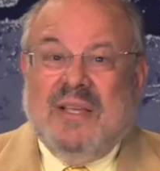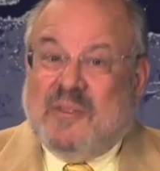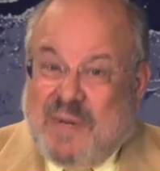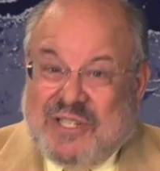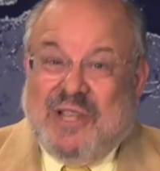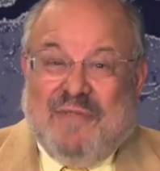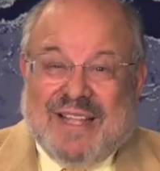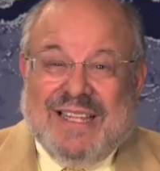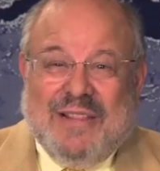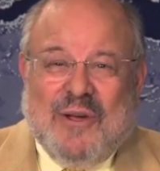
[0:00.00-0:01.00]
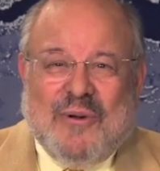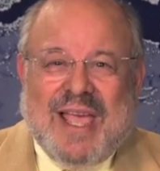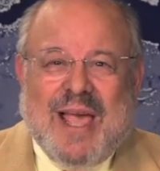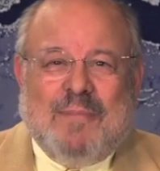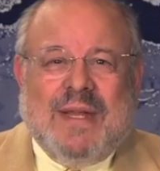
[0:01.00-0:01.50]
Specifically, though,
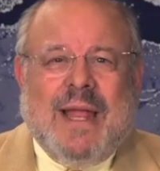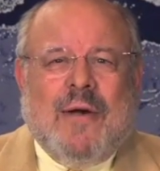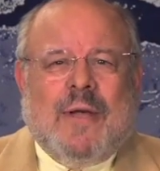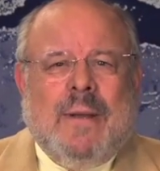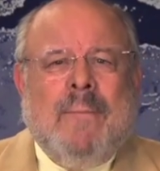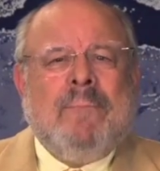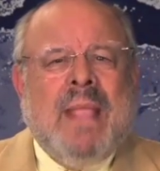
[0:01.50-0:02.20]
Captain, how can